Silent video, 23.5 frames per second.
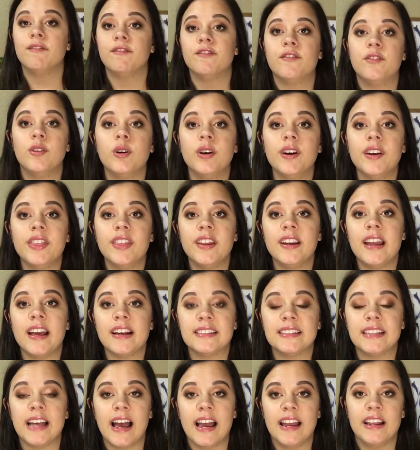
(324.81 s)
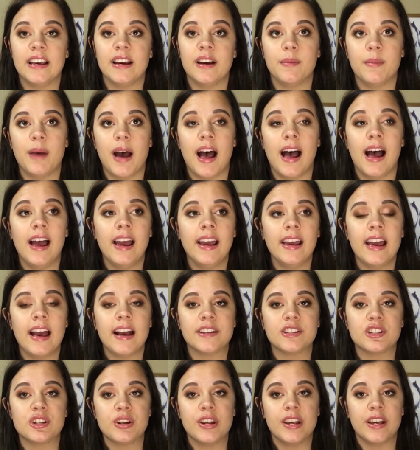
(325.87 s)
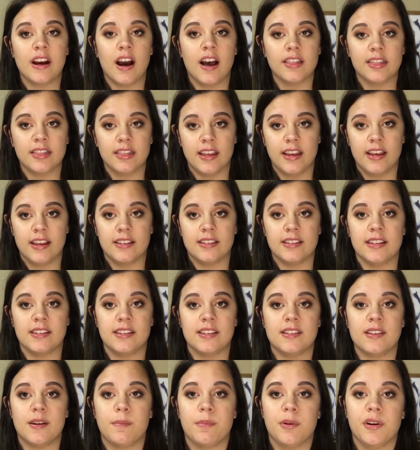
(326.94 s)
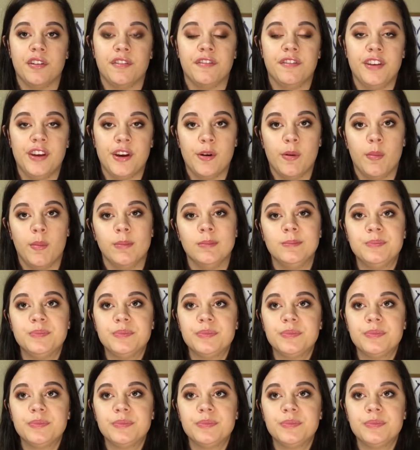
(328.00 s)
For the next item, I actually got this. This is a perfume.